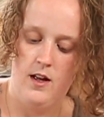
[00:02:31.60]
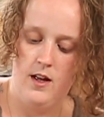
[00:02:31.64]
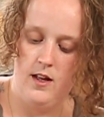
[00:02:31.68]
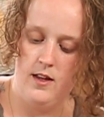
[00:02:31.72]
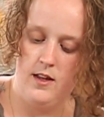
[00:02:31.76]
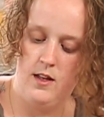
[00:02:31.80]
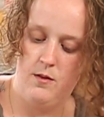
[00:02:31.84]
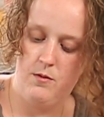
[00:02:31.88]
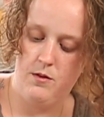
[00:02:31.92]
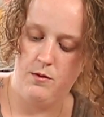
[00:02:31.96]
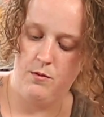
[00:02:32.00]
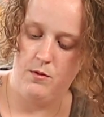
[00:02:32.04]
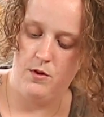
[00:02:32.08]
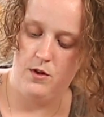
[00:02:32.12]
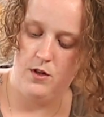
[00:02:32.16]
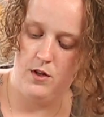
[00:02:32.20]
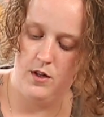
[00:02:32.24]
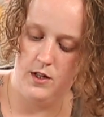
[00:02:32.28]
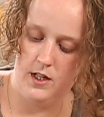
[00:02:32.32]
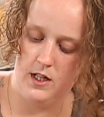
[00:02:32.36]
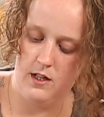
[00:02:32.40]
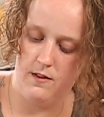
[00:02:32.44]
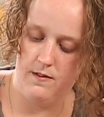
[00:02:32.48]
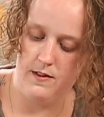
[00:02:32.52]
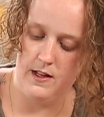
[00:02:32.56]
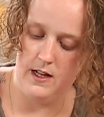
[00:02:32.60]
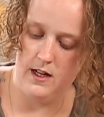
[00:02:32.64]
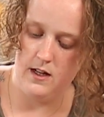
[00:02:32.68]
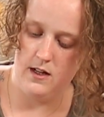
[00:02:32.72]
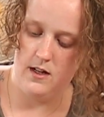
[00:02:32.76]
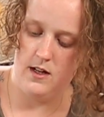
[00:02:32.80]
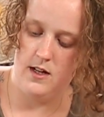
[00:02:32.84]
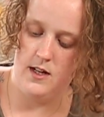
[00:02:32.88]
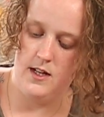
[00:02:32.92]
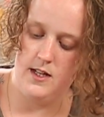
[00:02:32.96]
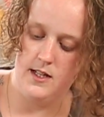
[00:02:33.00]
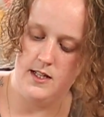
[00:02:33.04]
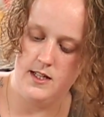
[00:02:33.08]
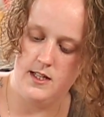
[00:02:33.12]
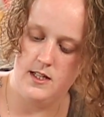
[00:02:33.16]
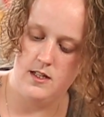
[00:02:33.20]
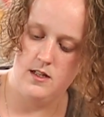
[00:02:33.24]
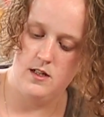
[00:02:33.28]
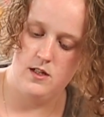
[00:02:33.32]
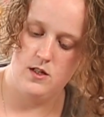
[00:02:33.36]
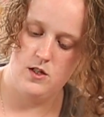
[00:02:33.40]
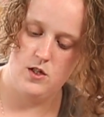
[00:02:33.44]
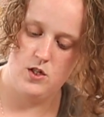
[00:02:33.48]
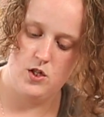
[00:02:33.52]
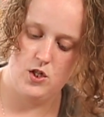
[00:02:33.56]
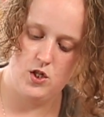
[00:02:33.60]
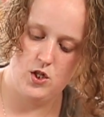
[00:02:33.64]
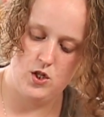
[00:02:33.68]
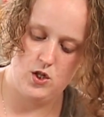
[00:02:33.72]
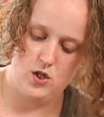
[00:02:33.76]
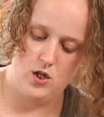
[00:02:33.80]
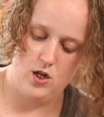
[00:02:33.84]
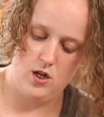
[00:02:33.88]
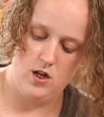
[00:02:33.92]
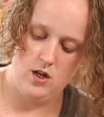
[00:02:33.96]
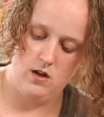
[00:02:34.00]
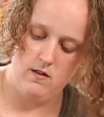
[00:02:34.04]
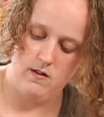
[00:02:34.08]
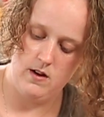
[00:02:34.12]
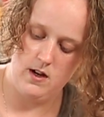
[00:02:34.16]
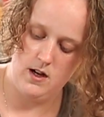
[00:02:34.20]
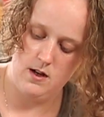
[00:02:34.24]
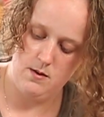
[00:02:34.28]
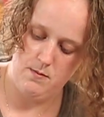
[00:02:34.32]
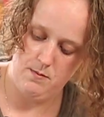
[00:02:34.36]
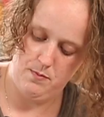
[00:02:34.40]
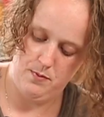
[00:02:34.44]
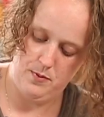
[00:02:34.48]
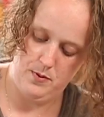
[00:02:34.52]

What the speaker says: And then we want to give that a nice stir up,